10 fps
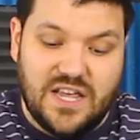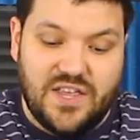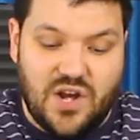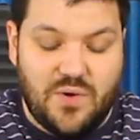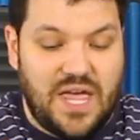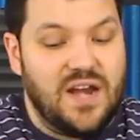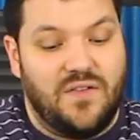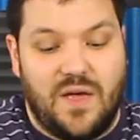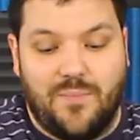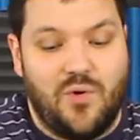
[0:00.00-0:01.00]
Again,
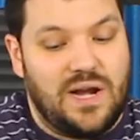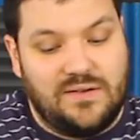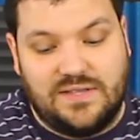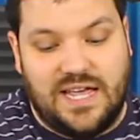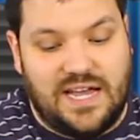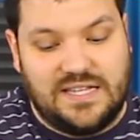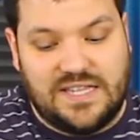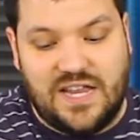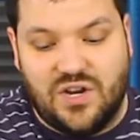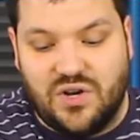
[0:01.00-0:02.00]
on that board, like I
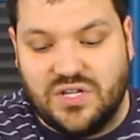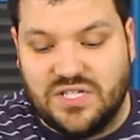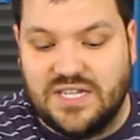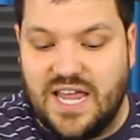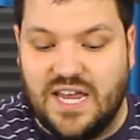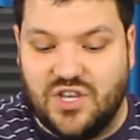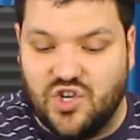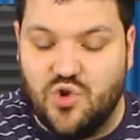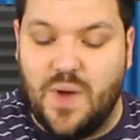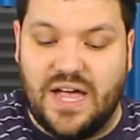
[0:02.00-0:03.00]
said, you just take
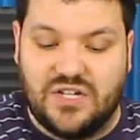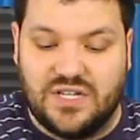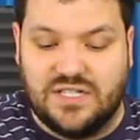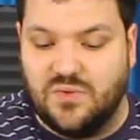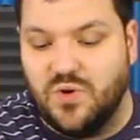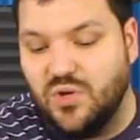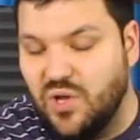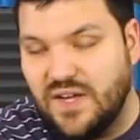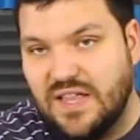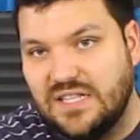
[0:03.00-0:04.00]
2 actions, and when you
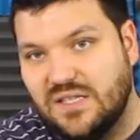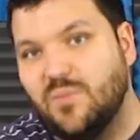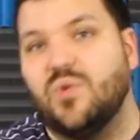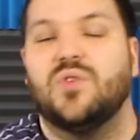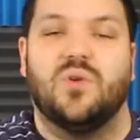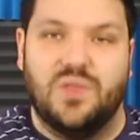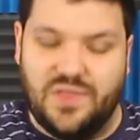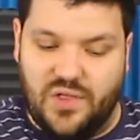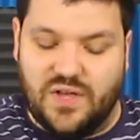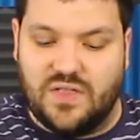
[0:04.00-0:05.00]
look at that symbol, you'll
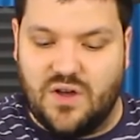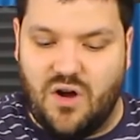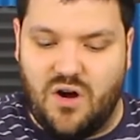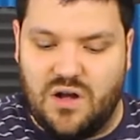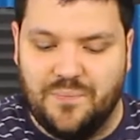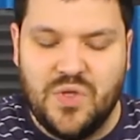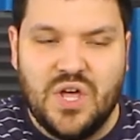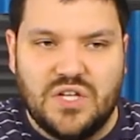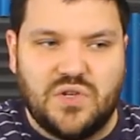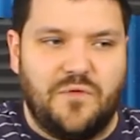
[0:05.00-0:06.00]
look at the card.
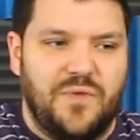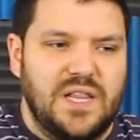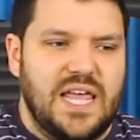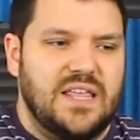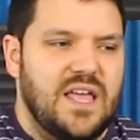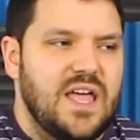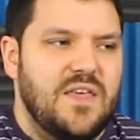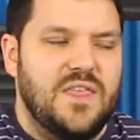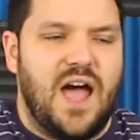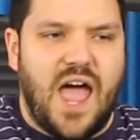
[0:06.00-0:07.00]
So I feel like
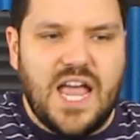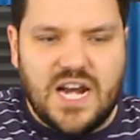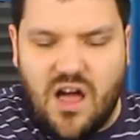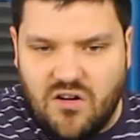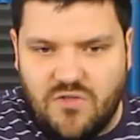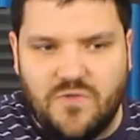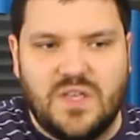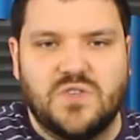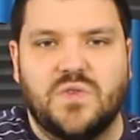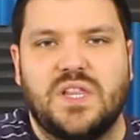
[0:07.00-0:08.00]
the iconography
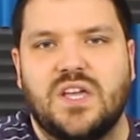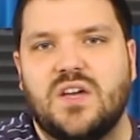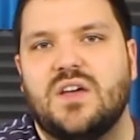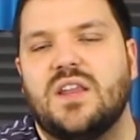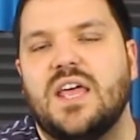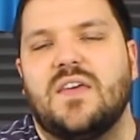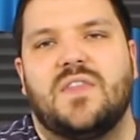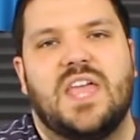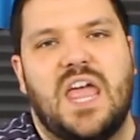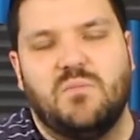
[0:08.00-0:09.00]
is really good.
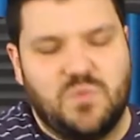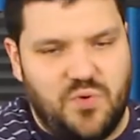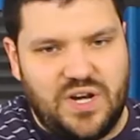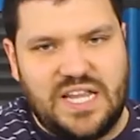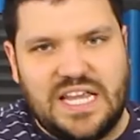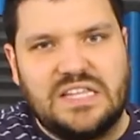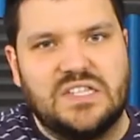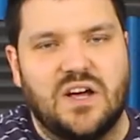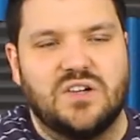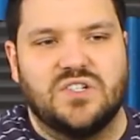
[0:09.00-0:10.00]
The game's pretty easy
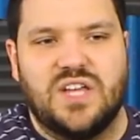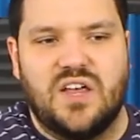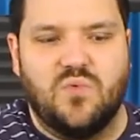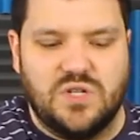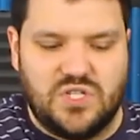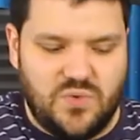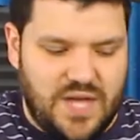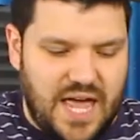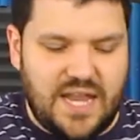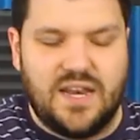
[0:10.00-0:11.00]
to understand once you
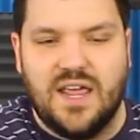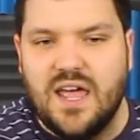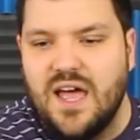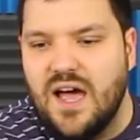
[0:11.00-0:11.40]
get it.